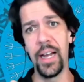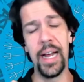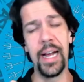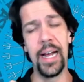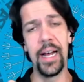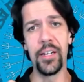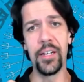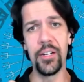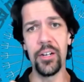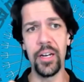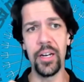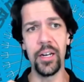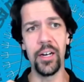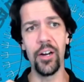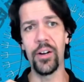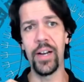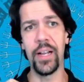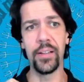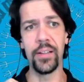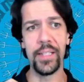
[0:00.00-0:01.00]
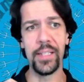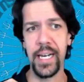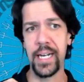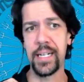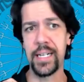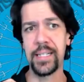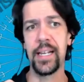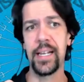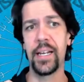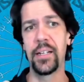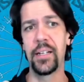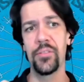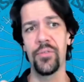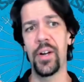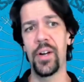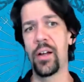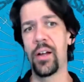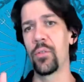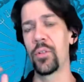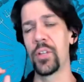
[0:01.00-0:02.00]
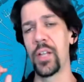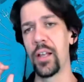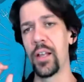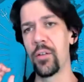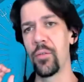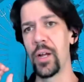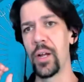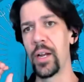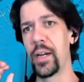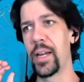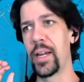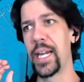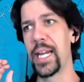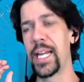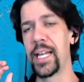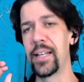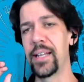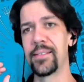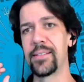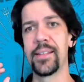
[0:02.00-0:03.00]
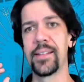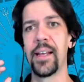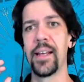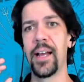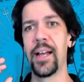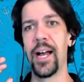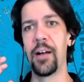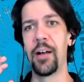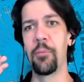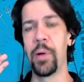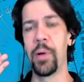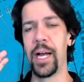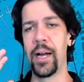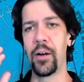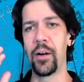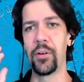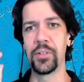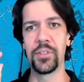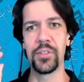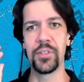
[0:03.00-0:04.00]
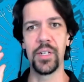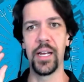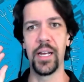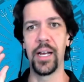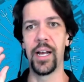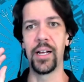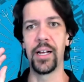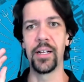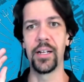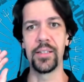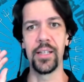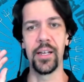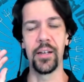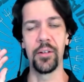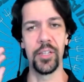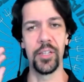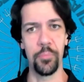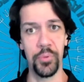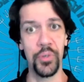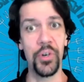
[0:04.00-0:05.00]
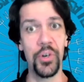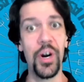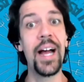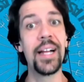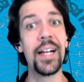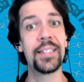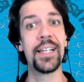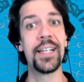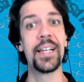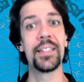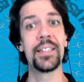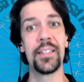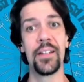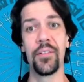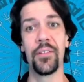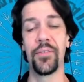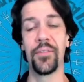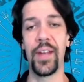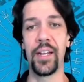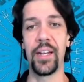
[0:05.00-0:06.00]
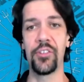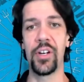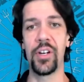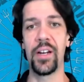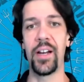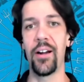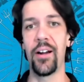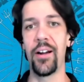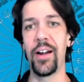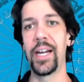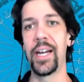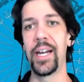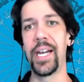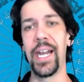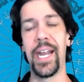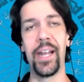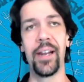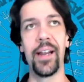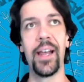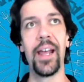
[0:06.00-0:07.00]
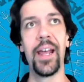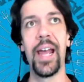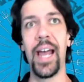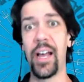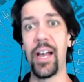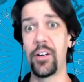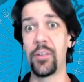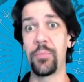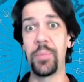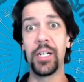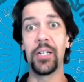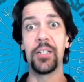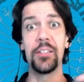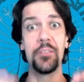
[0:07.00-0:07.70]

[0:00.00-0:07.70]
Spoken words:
you can go down the data science route. The other one is about the process of engineering and how to build